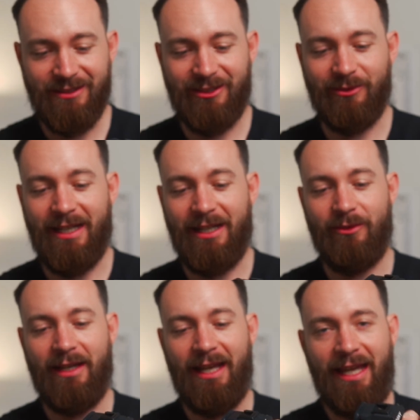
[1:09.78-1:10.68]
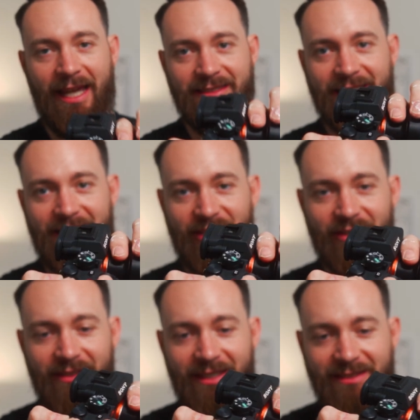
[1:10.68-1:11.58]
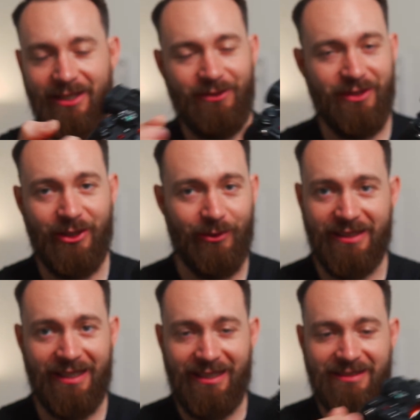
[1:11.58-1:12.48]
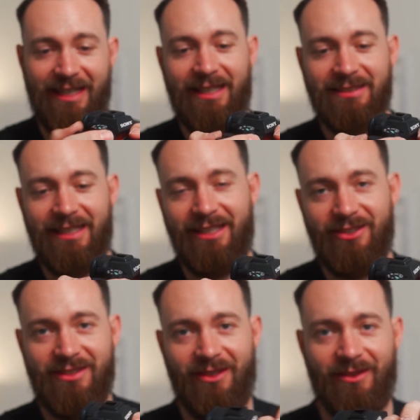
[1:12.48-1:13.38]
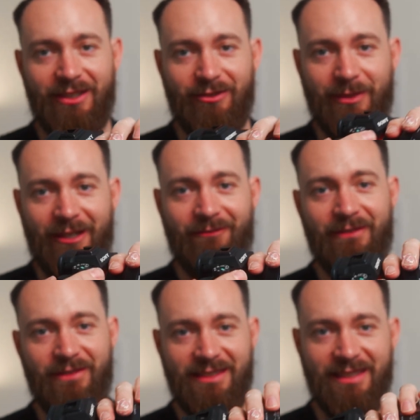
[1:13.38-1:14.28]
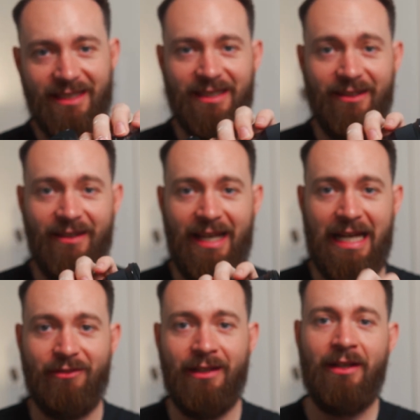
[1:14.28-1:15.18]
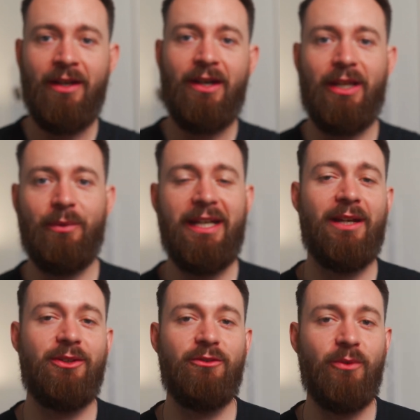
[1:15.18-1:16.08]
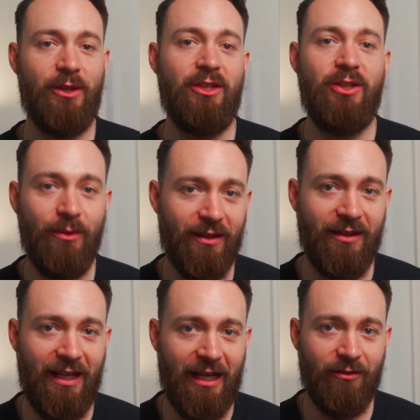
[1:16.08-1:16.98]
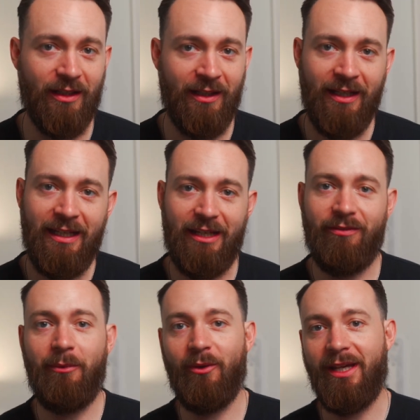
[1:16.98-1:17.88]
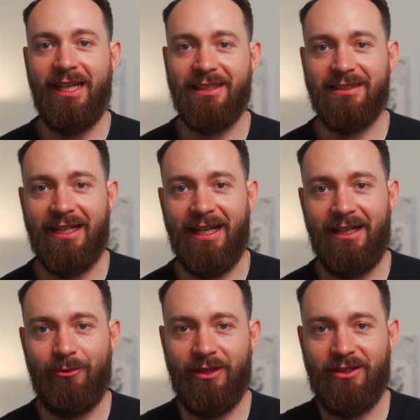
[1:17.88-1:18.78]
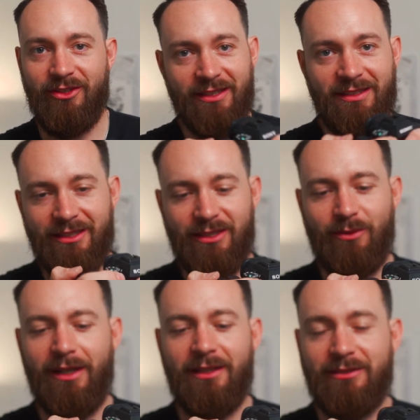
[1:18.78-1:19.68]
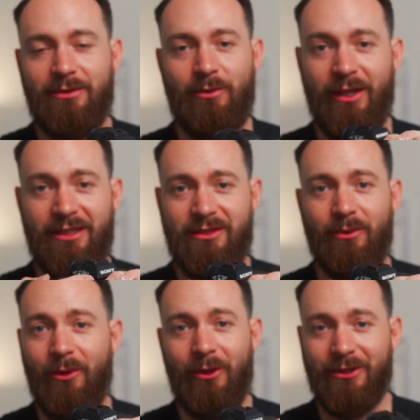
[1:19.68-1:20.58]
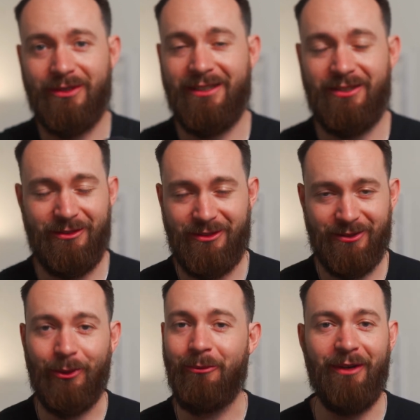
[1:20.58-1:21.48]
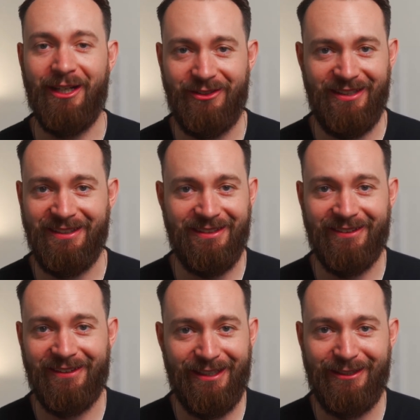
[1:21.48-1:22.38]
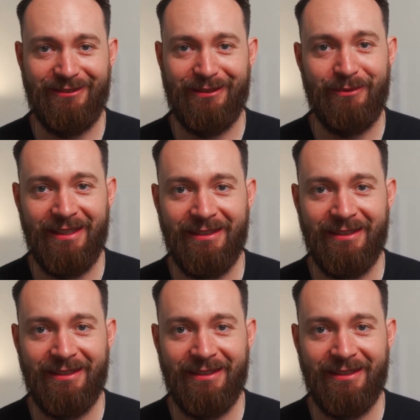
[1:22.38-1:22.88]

So now as I turn this, I don't have to go into any settings. I can just turn this from like 5600 Kelvin all the way down to 4200 Kelvin if I'm going inside with just this quick scroll. So that's so much easier than it used to be.